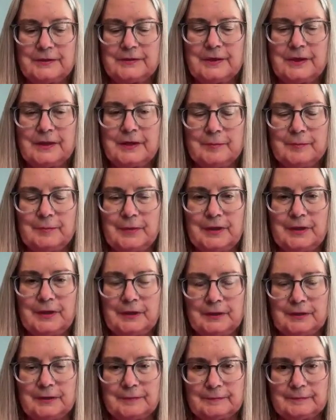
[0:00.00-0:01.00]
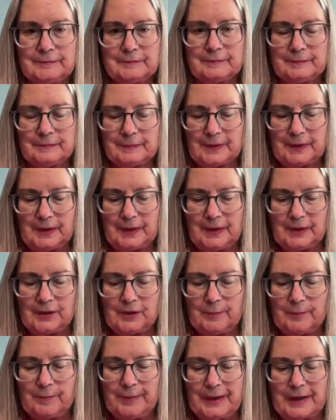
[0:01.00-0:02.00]
So take a minute
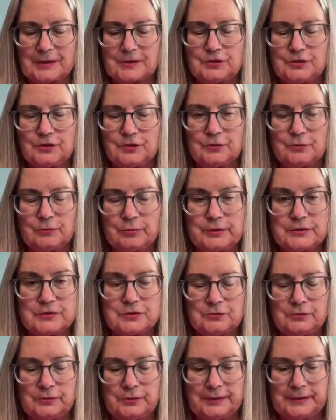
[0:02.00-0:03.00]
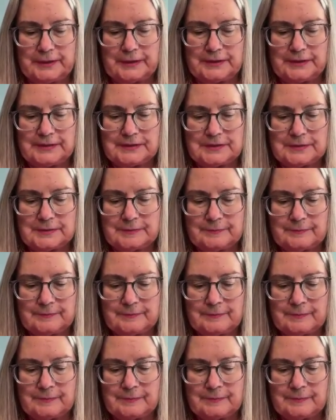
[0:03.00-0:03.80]
and go back to your original list